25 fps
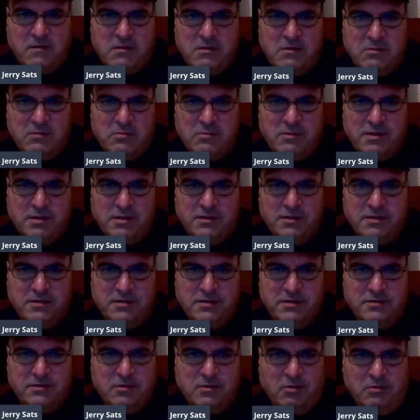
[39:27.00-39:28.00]
wrong with
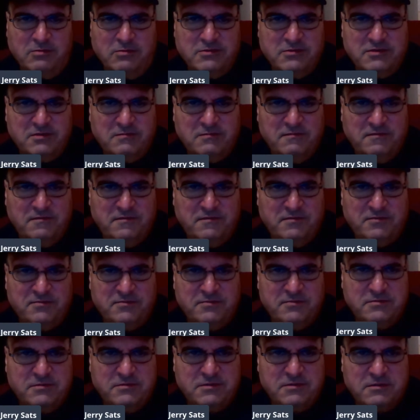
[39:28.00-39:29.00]
good wholesome
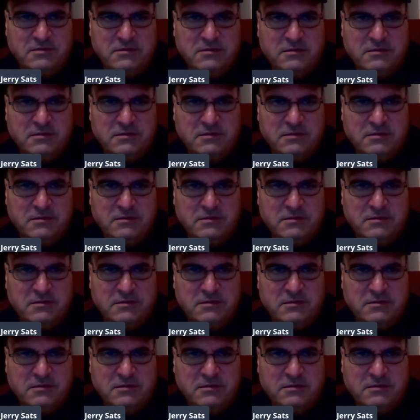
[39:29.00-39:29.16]
foods.